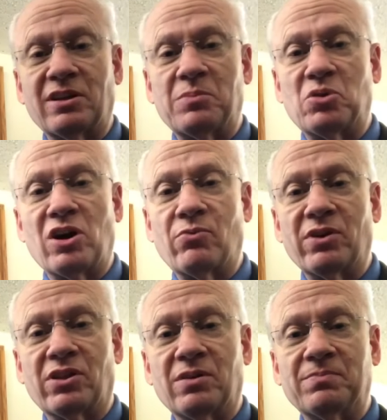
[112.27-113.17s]
that he brought
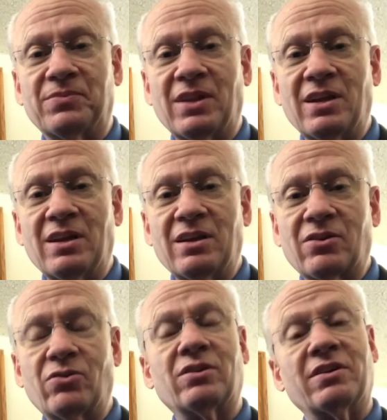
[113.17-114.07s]
with him,
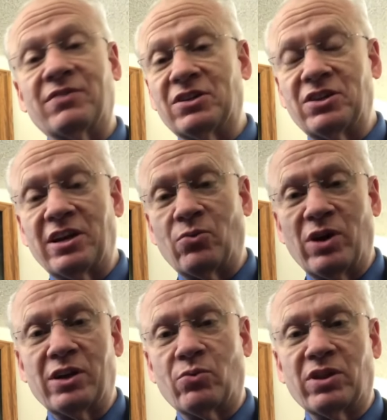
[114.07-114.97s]
couldn't even stay
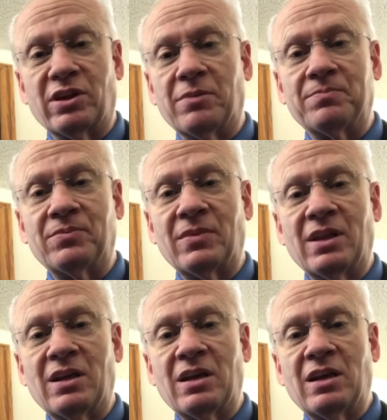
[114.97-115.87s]
awake with him.
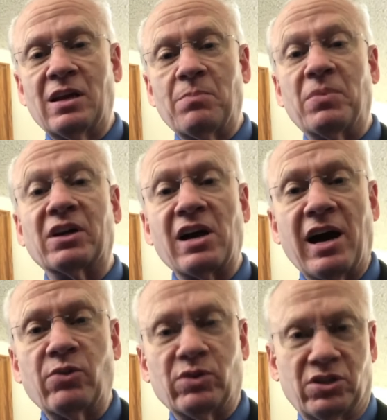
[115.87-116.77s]
But
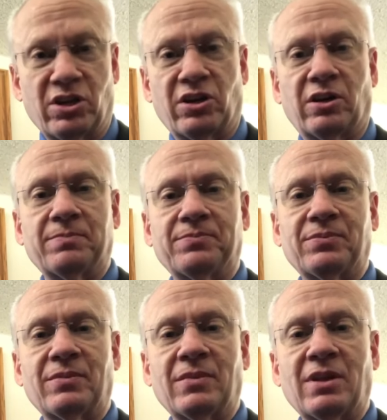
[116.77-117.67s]
God was there.
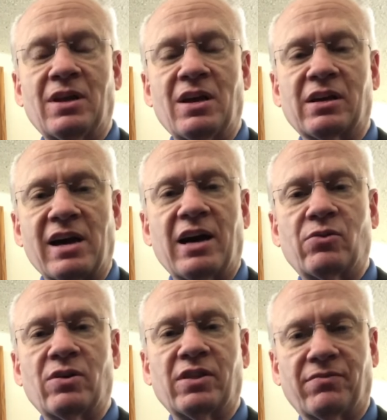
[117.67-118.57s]

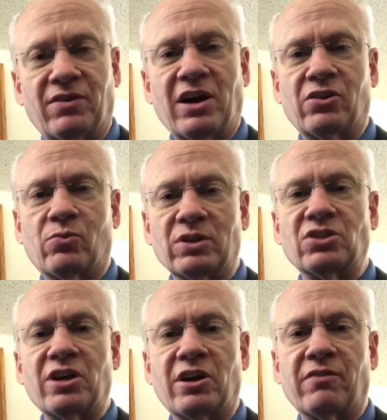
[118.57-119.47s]
God the Father was
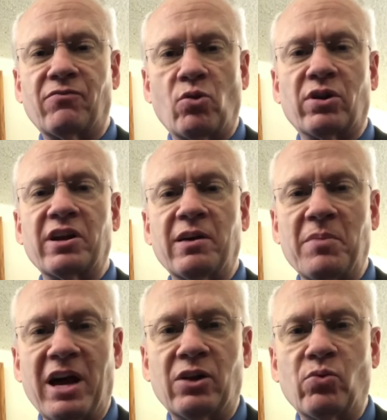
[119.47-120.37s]
there for him
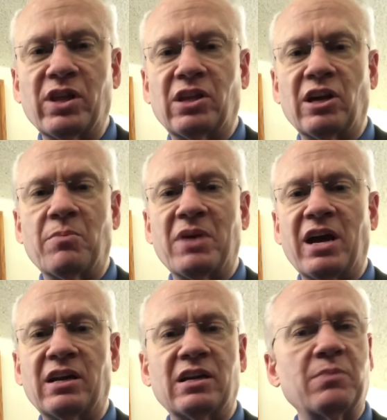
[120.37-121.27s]
and with him,
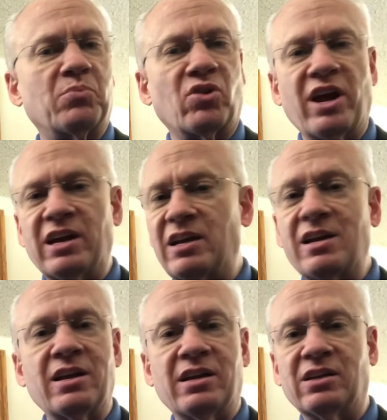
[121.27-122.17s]
and he prayed
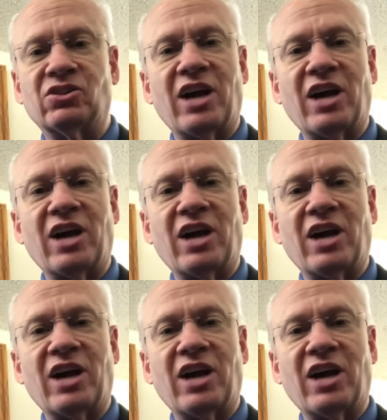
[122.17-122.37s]
in his